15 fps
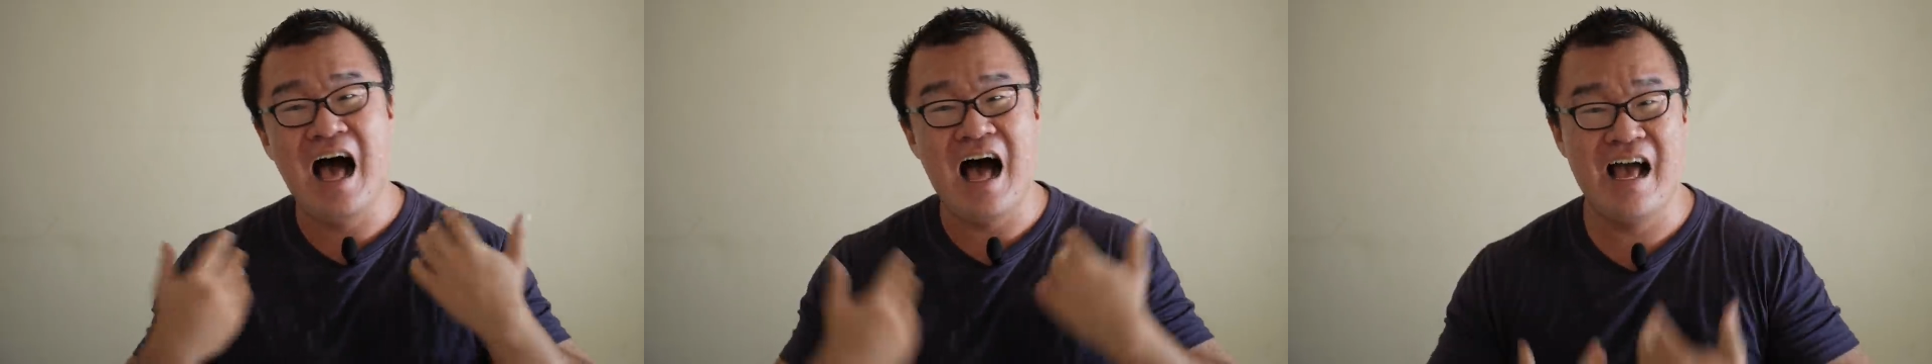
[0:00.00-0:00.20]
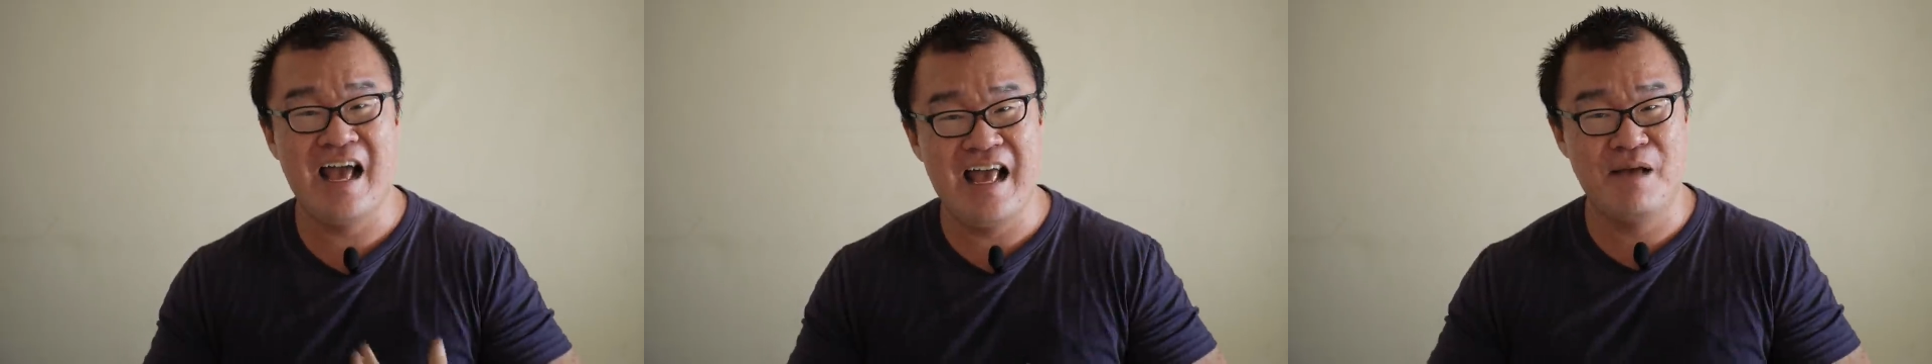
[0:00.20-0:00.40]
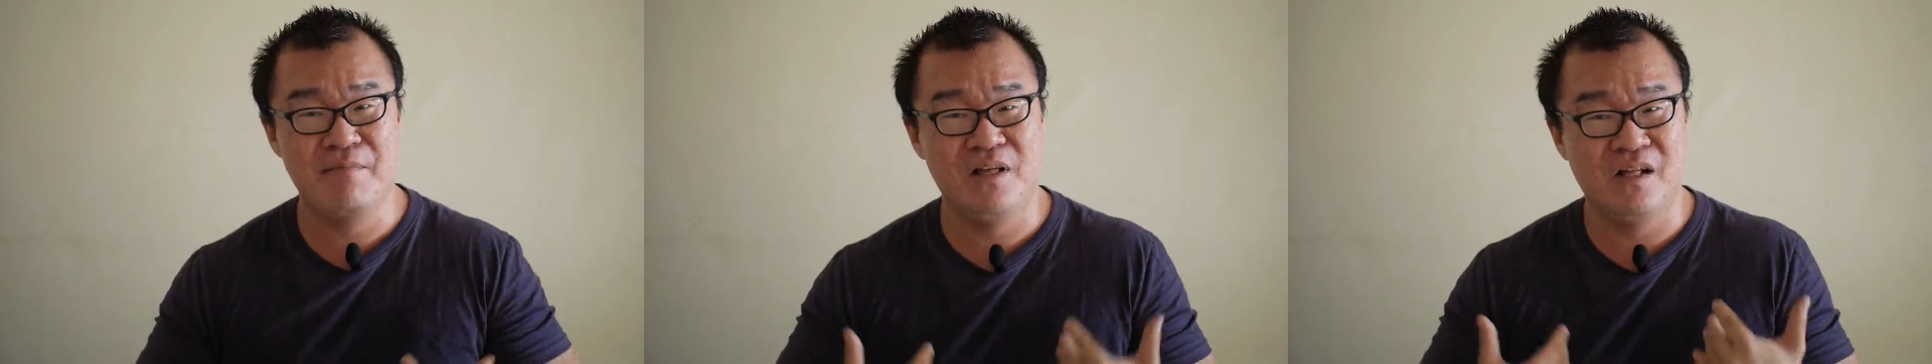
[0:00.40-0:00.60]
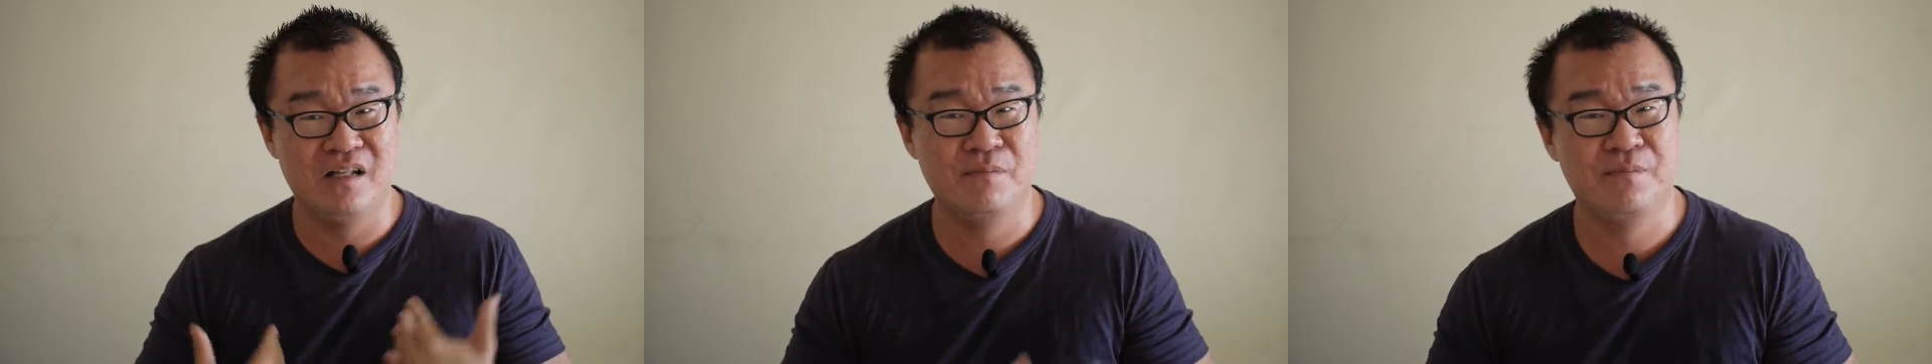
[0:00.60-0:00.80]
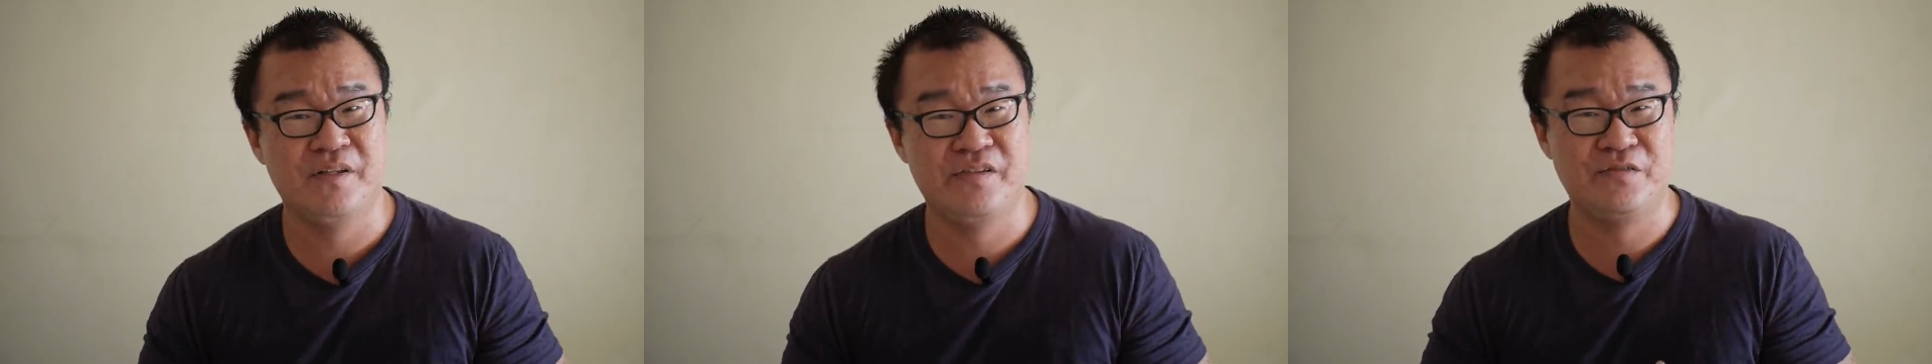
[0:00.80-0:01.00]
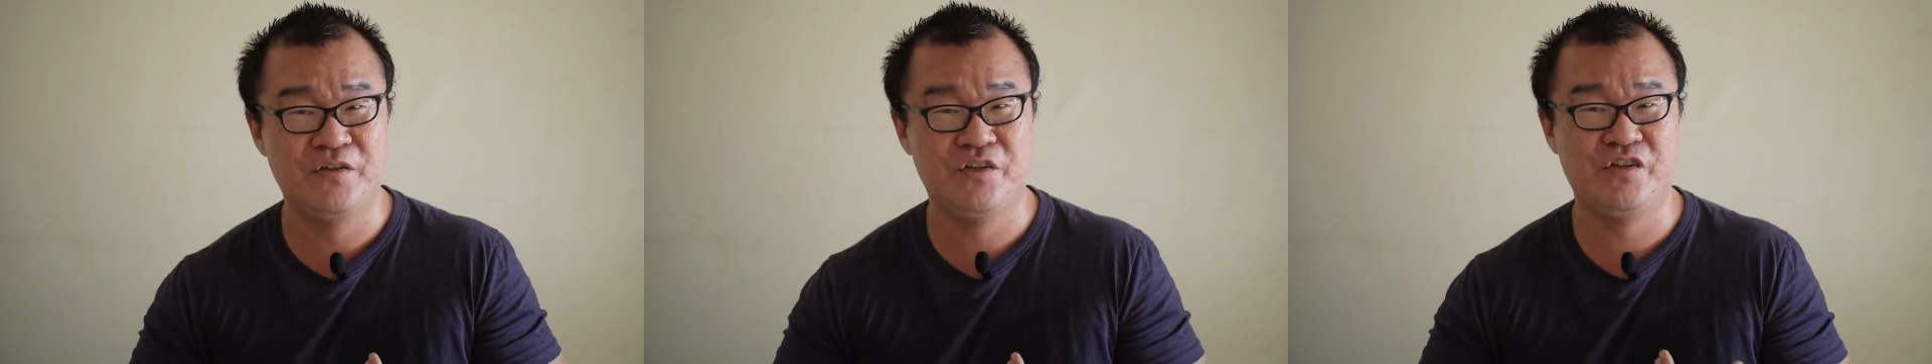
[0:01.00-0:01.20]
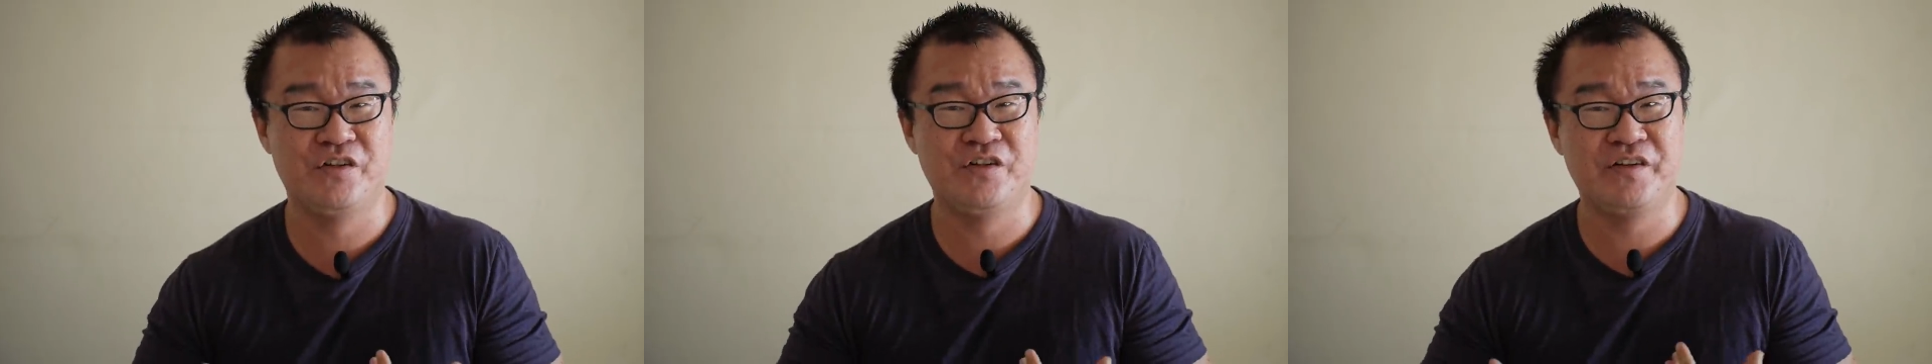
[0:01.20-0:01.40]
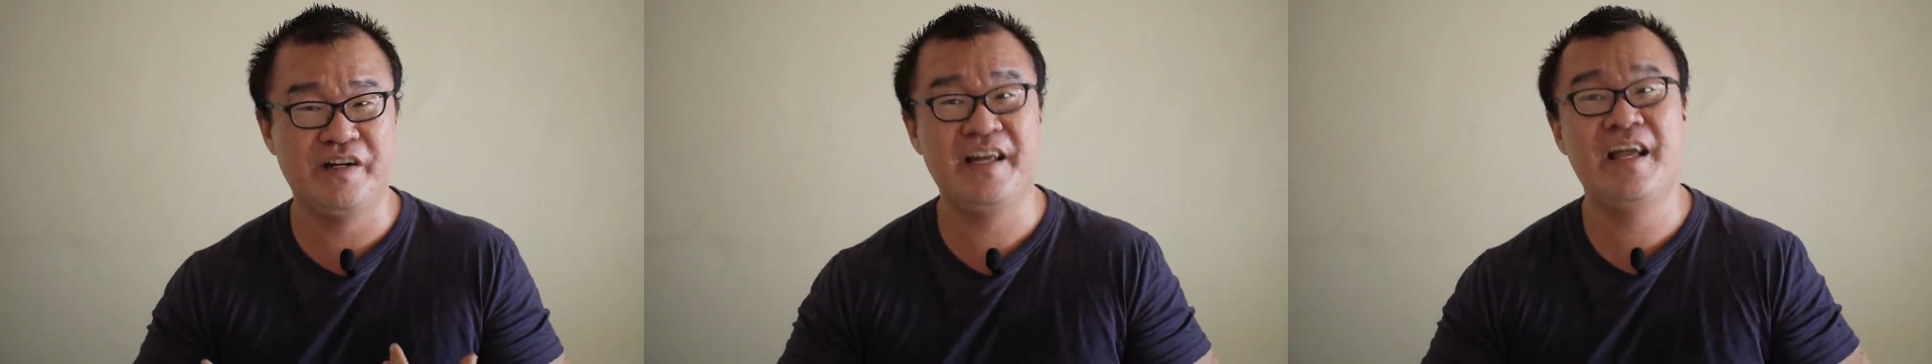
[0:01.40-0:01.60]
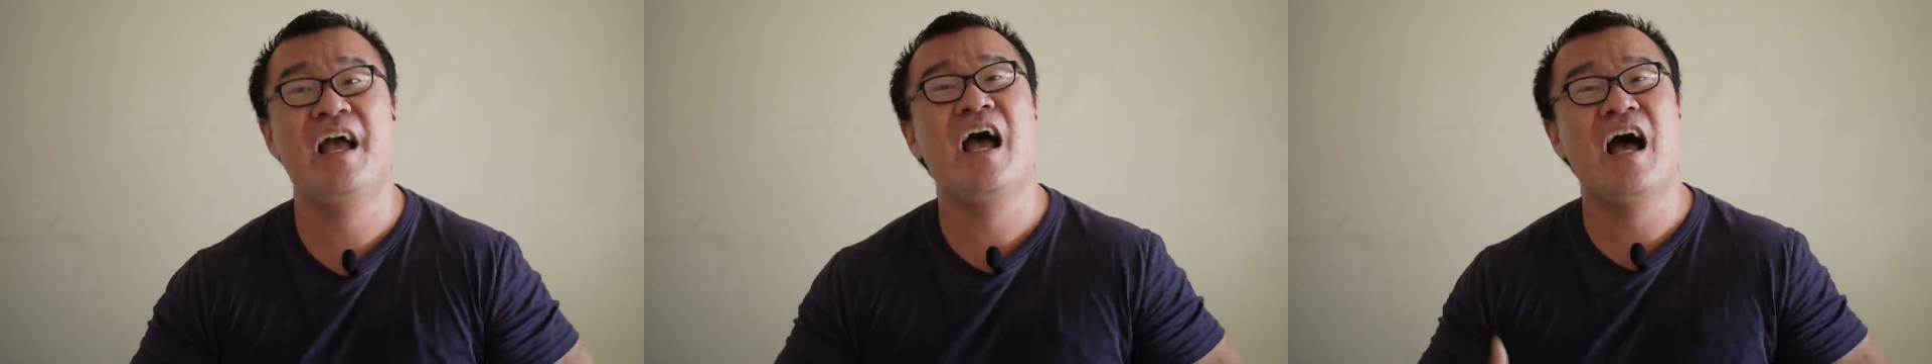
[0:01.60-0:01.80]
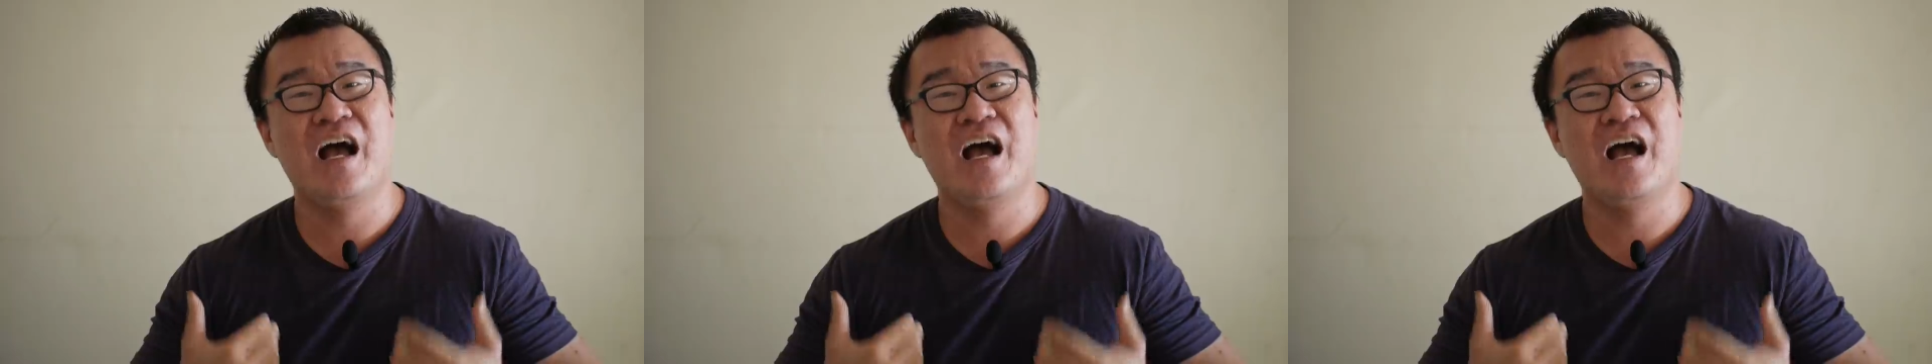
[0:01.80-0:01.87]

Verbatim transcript: I am an Olympus visionary.